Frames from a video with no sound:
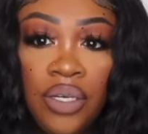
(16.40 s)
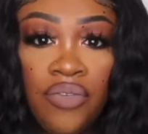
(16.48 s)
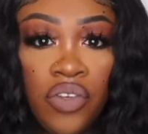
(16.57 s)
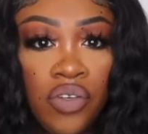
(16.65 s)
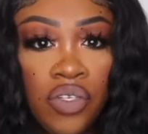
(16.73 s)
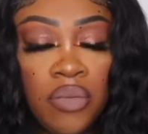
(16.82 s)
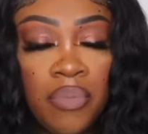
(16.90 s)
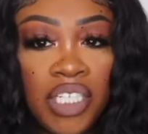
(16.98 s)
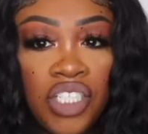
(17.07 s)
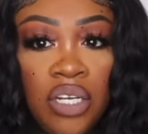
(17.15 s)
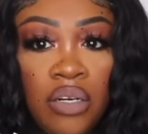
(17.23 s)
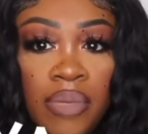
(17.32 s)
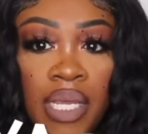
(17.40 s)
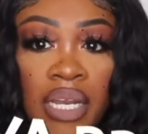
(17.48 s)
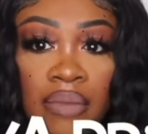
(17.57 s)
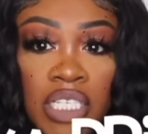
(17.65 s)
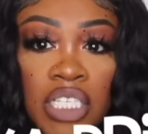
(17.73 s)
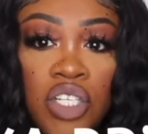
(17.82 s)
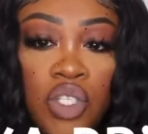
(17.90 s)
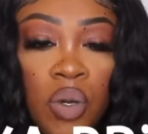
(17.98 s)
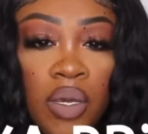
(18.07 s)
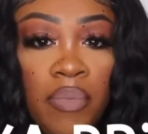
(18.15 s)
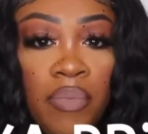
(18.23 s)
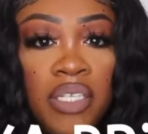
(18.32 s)
If you're new to my channel, my name is
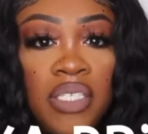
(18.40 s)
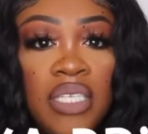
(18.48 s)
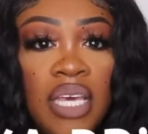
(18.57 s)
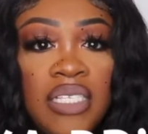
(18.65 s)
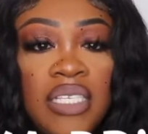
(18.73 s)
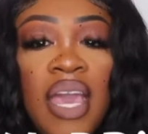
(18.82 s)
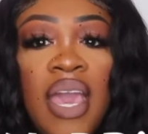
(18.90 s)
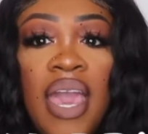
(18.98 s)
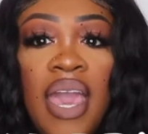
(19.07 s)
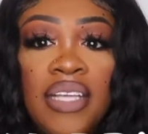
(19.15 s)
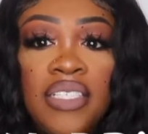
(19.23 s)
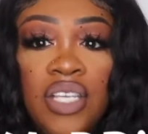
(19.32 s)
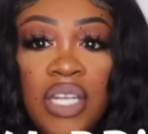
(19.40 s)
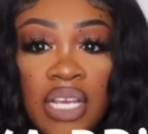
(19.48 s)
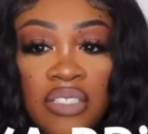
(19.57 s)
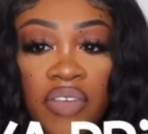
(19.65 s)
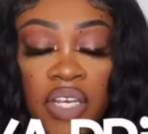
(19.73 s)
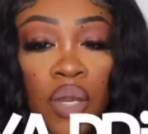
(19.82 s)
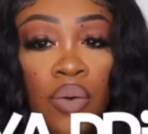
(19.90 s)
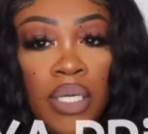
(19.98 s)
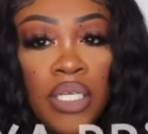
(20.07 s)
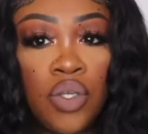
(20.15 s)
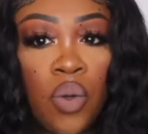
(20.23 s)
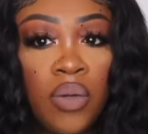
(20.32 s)
Latoya Princess, and today's video
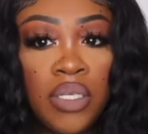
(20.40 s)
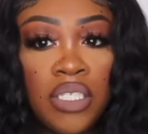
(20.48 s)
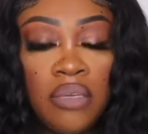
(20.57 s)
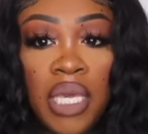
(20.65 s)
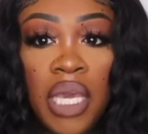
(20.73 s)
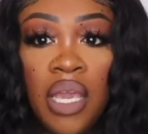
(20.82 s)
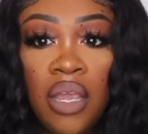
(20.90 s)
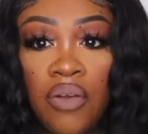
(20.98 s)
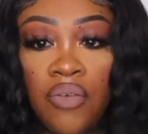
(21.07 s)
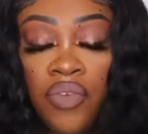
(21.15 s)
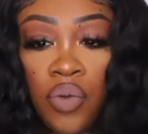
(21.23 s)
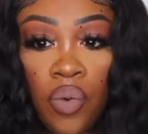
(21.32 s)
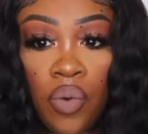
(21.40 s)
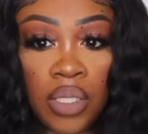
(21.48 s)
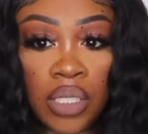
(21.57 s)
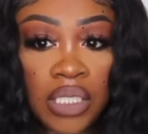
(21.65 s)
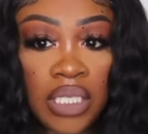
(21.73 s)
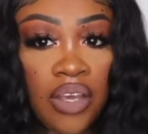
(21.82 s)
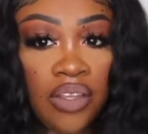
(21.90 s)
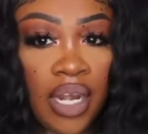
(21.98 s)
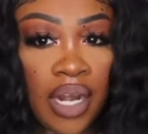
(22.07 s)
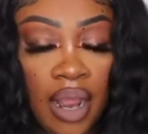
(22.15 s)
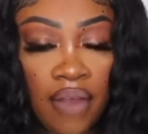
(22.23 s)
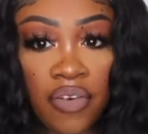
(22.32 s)
is going to be a hair review on this hair that
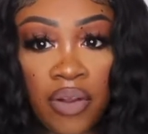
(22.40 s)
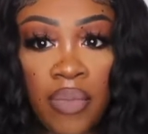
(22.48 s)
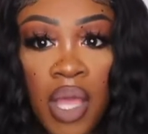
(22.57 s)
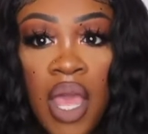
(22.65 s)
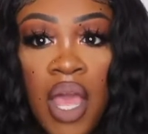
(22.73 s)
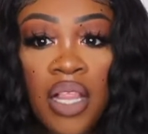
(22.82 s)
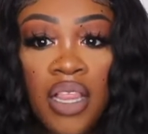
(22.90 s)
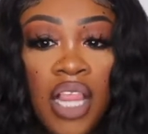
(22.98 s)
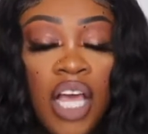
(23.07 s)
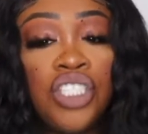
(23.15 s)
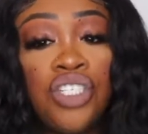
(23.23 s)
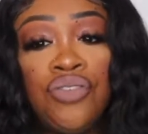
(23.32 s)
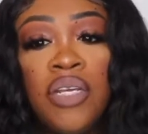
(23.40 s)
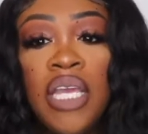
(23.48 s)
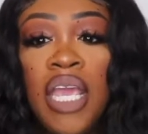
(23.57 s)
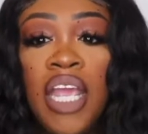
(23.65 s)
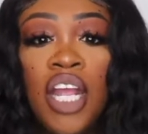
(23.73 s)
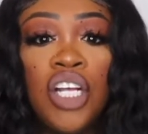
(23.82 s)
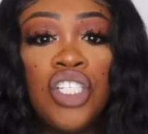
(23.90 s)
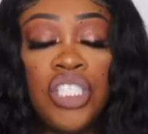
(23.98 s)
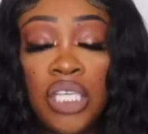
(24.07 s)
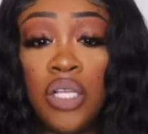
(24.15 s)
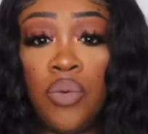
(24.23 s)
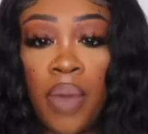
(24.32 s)
I got from Luxury Hair
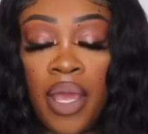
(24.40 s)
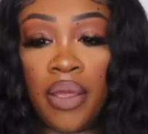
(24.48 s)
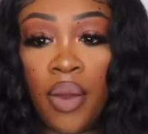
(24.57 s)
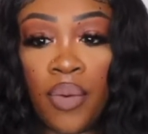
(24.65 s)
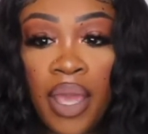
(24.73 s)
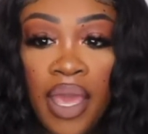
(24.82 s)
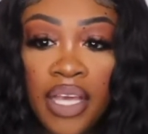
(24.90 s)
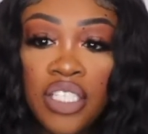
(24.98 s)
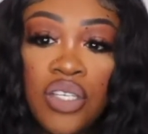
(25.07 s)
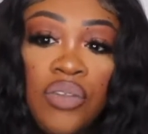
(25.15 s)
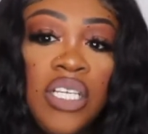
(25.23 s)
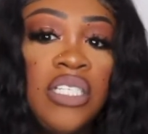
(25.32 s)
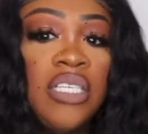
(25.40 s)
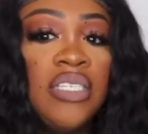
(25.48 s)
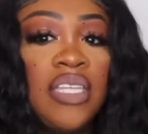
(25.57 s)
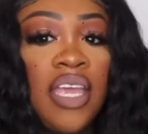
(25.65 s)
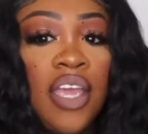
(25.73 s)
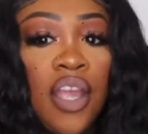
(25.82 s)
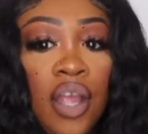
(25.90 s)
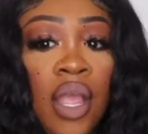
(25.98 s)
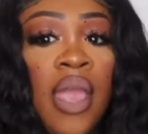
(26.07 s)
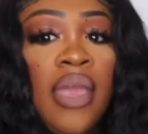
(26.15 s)
Silhouette. Okay, so this is their